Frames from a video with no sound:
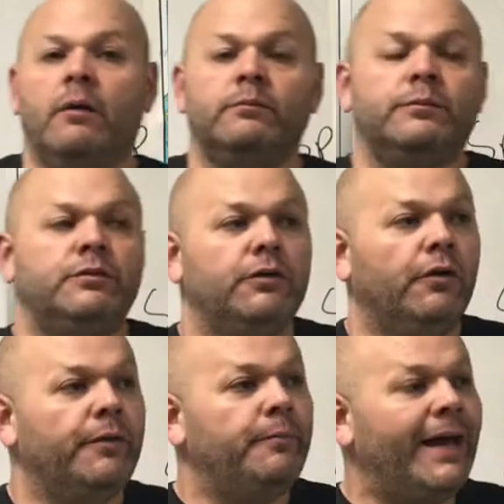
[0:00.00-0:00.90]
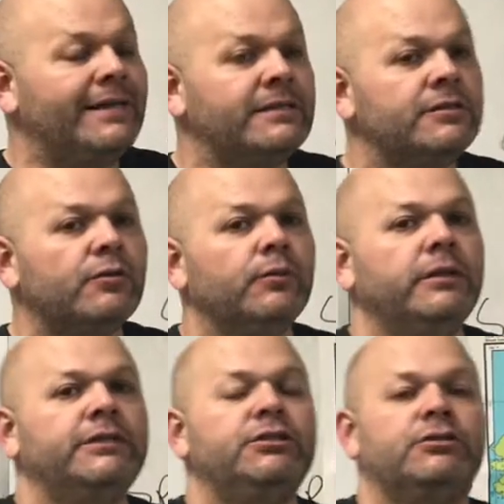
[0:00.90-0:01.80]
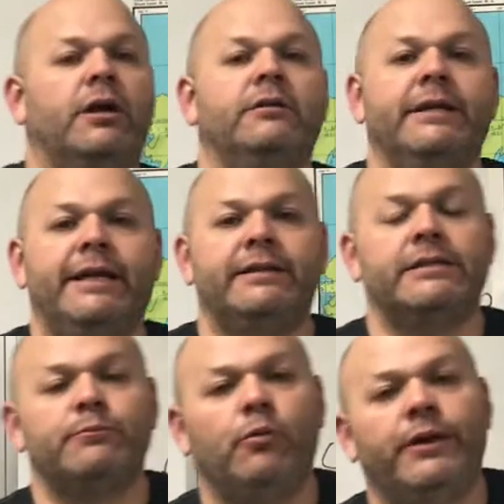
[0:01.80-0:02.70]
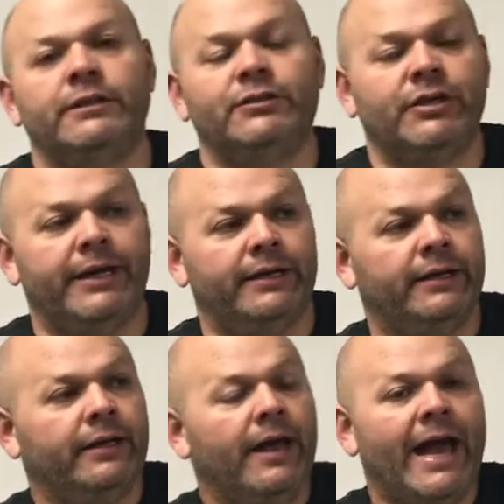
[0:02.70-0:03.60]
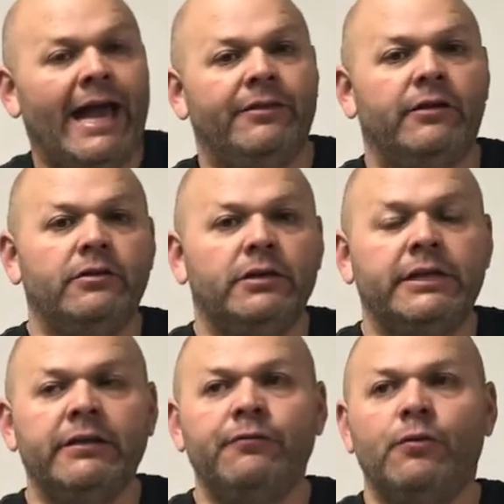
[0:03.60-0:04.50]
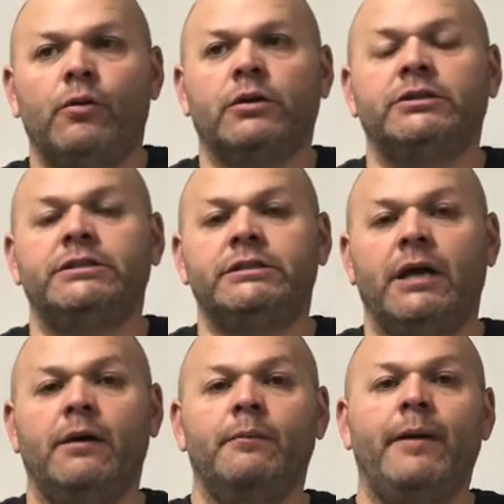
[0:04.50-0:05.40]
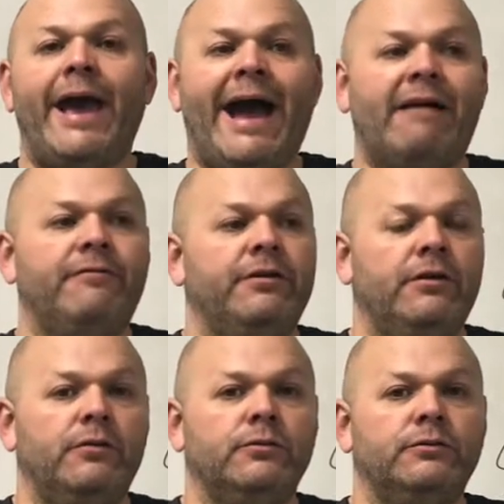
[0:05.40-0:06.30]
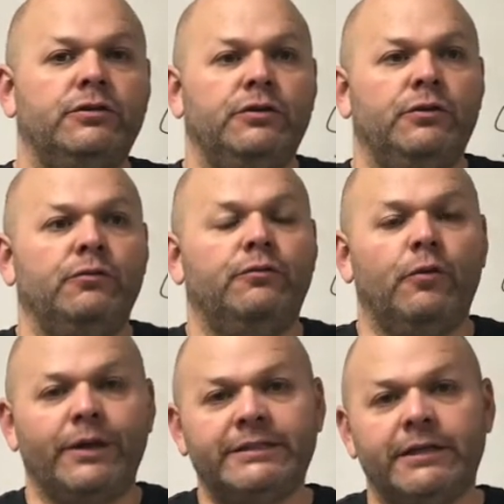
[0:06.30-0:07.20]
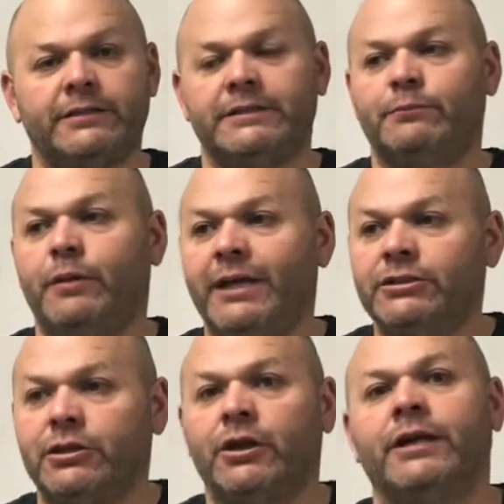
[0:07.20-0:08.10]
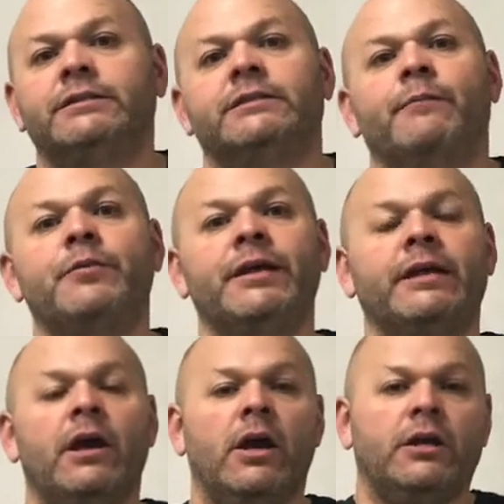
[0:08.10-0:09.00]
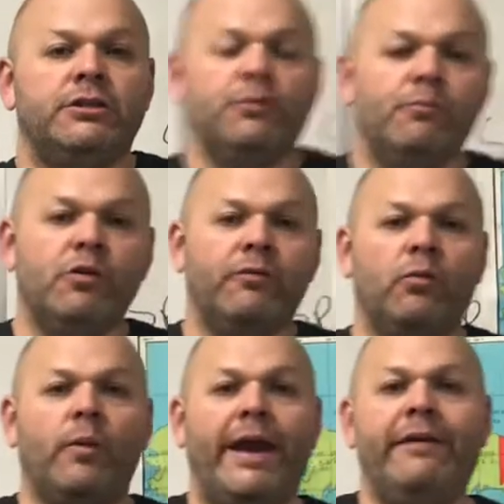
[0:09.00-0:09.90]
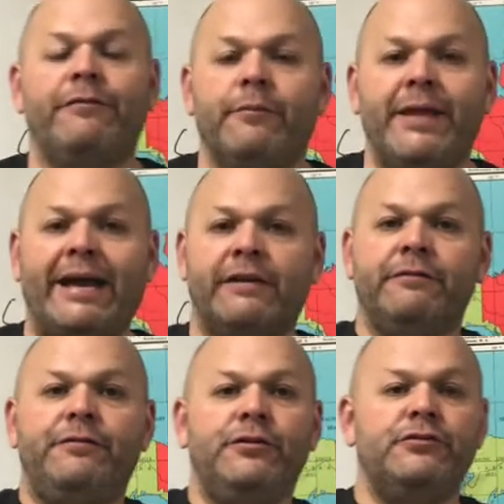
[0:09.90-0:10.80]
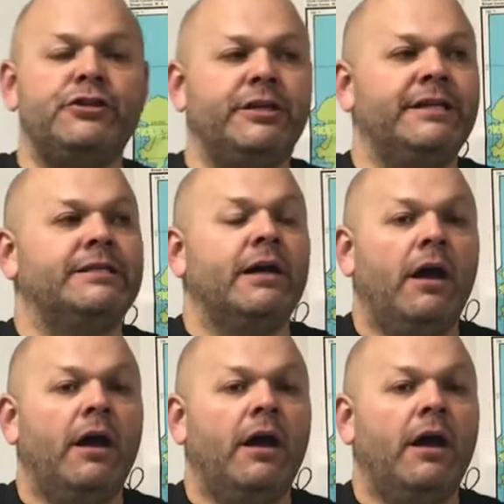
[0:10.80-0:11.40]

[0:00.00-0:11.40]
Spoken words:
So the peasants are really struggling at this point in China, and they're looking for some avenue to voice their displeasure and something to move away from that Confucianist,